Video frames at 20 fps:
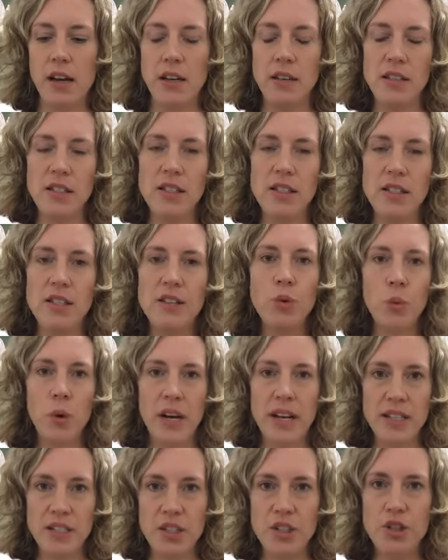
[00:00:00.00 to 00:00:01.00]
different
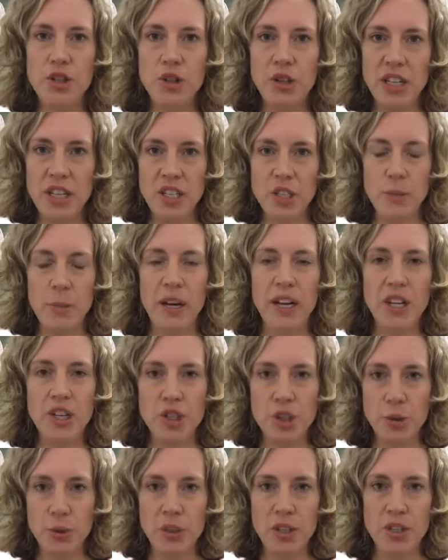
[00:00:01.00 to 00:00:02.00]
ways to tune into my
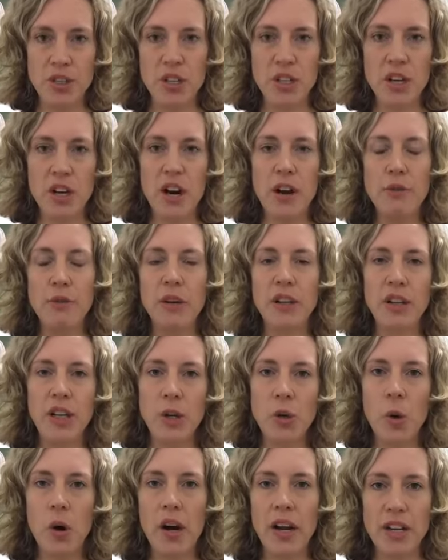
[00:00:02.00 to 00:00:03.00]
intuition, and I really
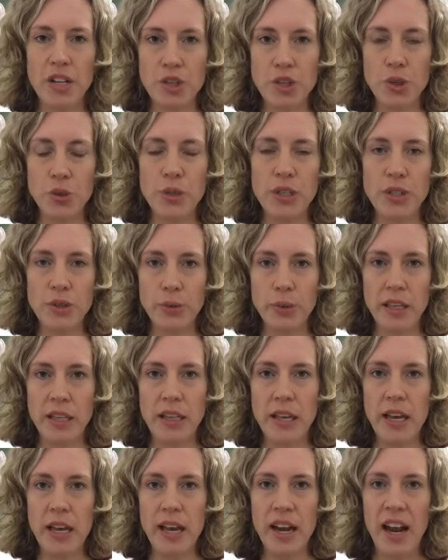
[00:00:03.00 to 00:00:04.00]
quite enjoy doing
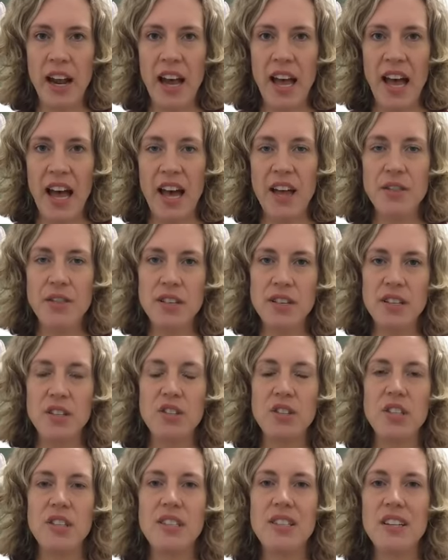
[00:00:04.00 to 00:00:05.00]
that. And this
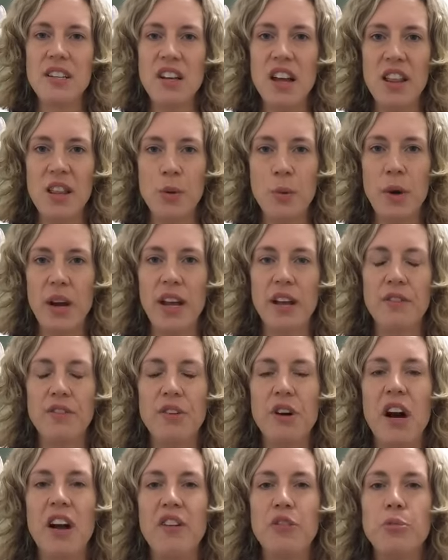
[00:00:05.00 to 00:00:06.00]
is just another way of
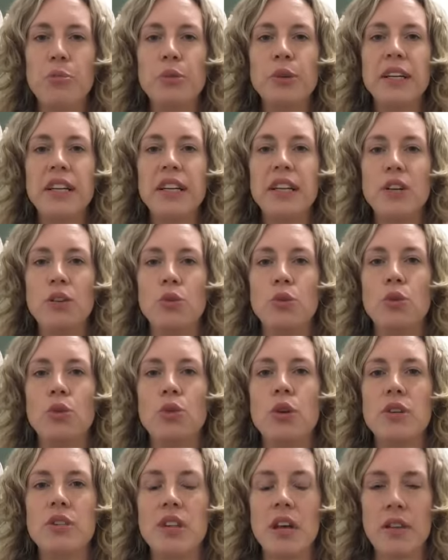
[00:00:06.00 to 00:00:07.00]
kind of bringing in all
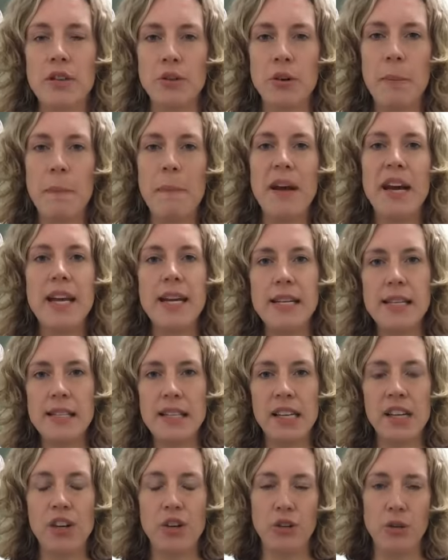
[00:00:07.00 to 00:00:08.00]
those other
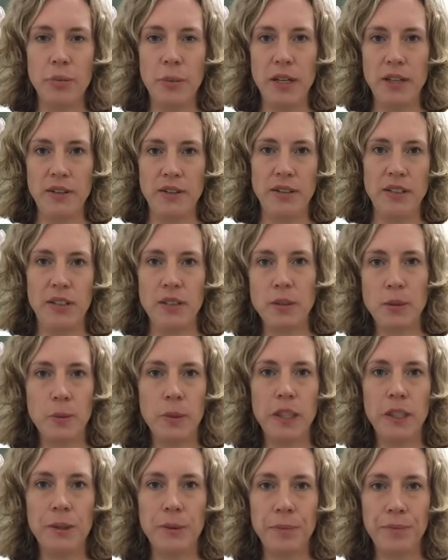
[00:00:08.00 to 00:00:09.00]
amazing health benefits as
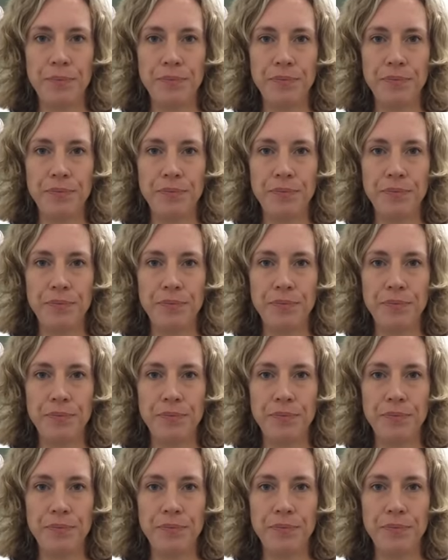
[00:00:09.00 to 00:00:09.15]
well.